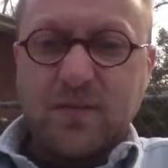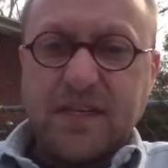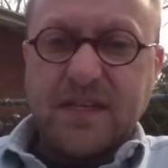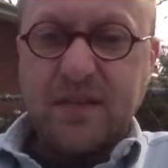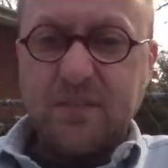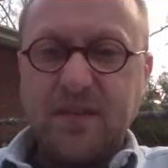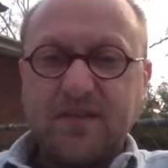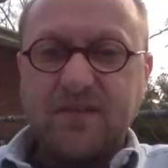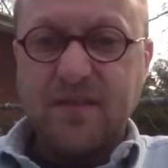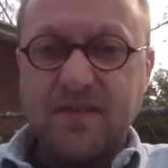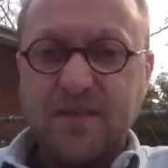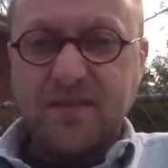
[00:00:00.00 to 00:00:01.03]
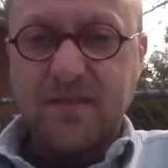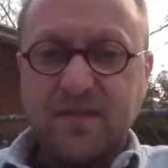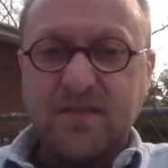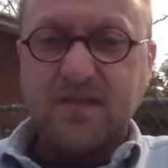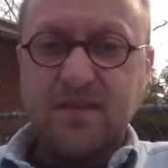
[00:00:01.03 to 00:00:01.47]
I mean, he believes that this
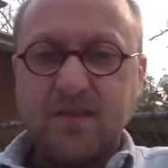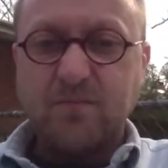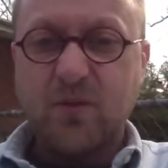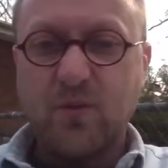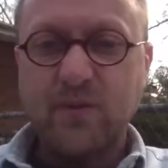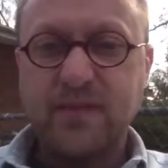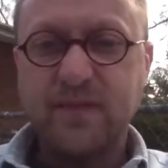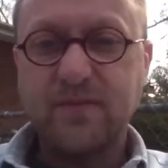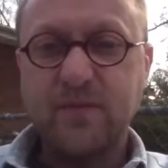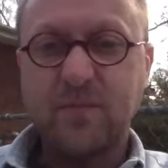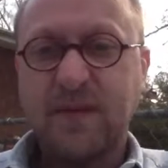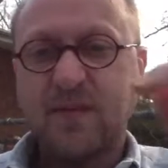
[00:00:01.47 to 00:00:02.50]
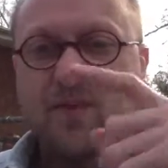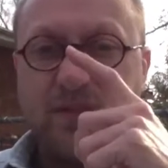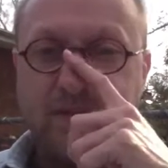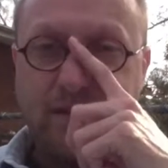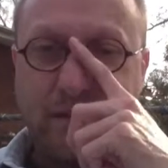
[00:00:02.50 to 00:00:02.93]
is important
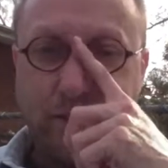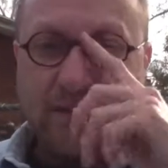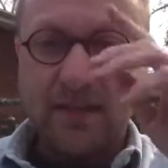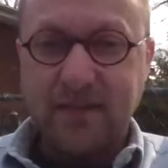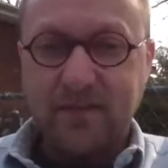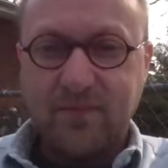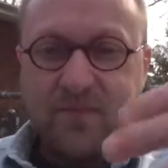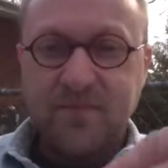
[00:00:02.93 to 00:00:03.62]
information. Like we said